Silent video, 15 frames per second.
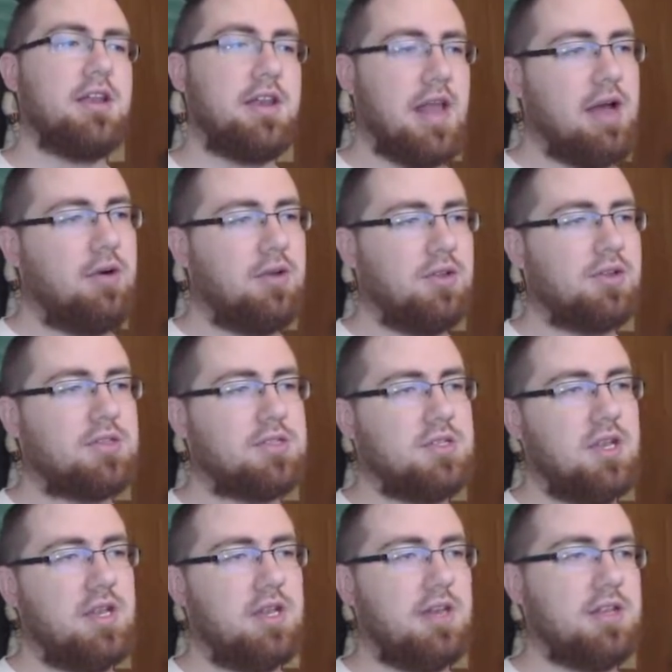now it
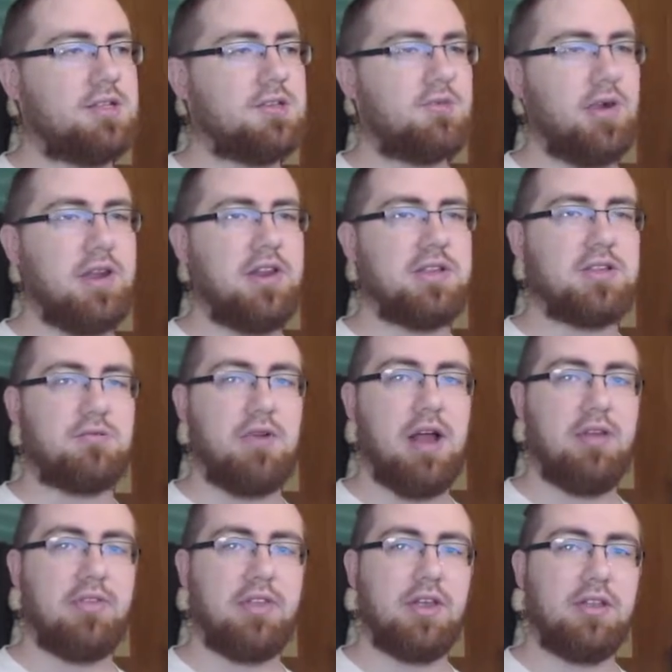looks like it's a radius
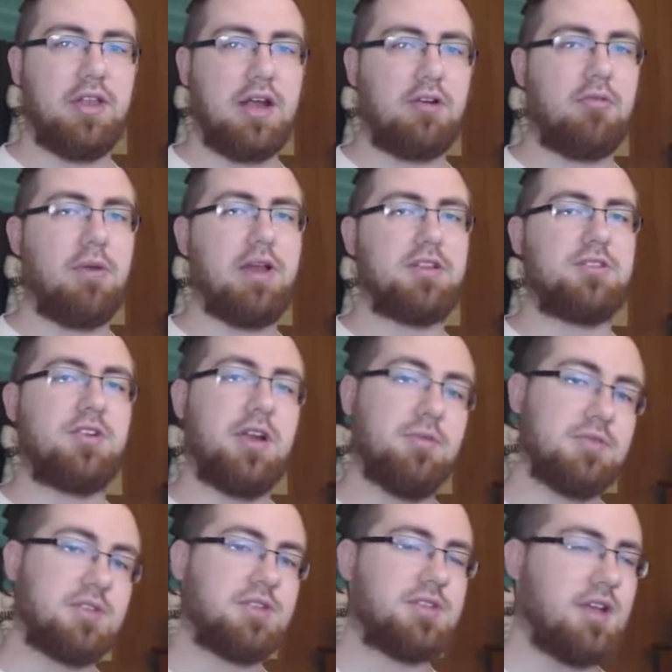around the Necromancer
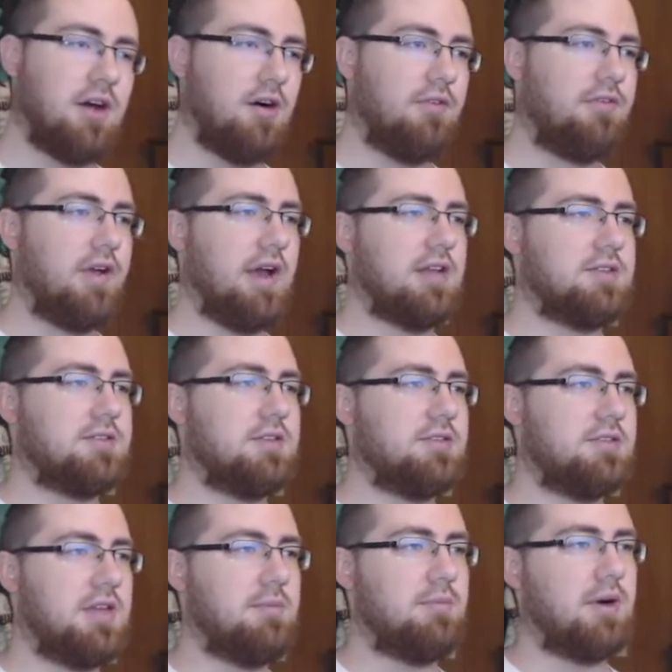himself as
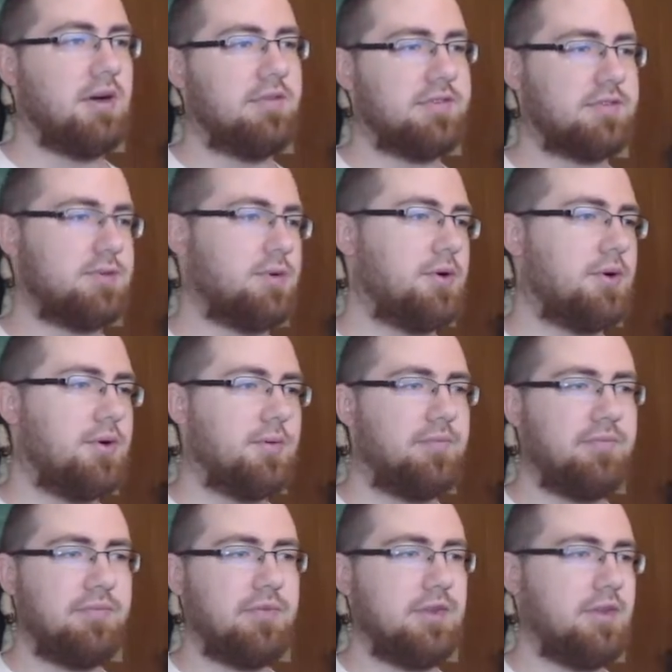debuffs or,
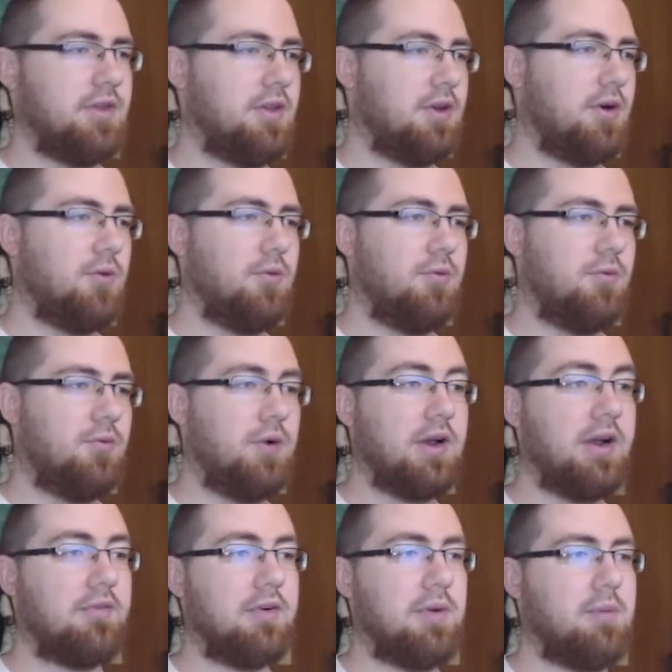
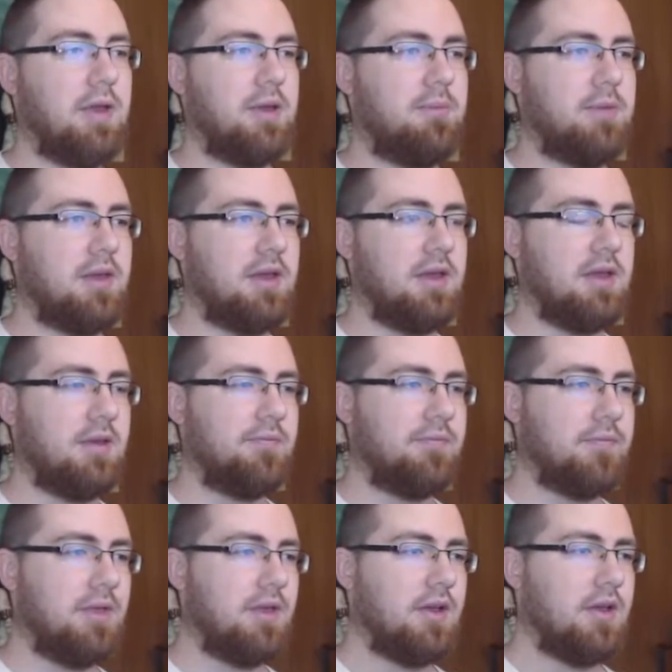whatever it may be.
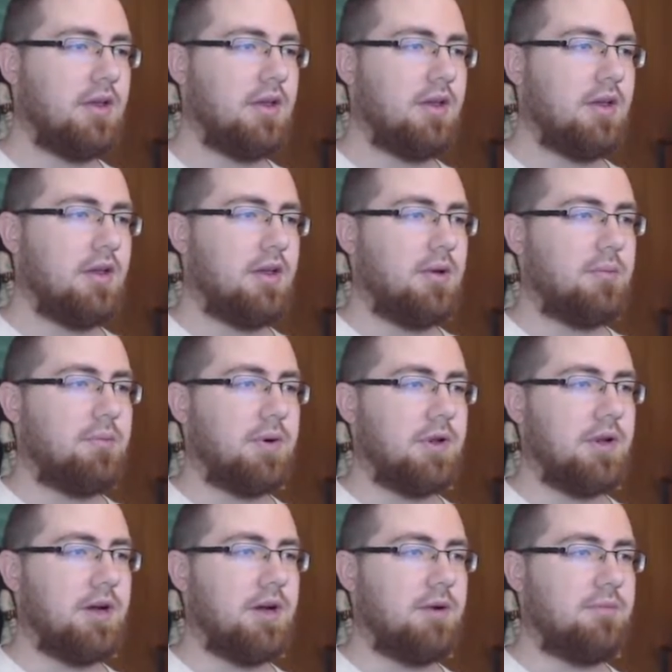
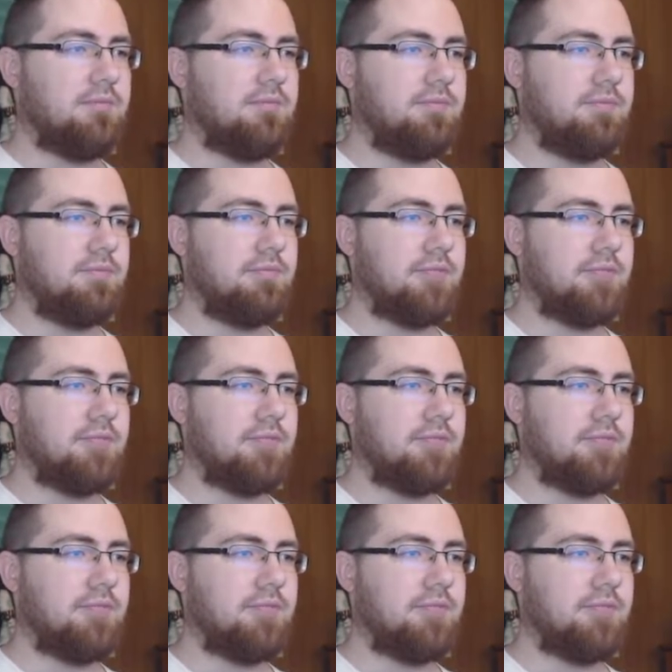But I'm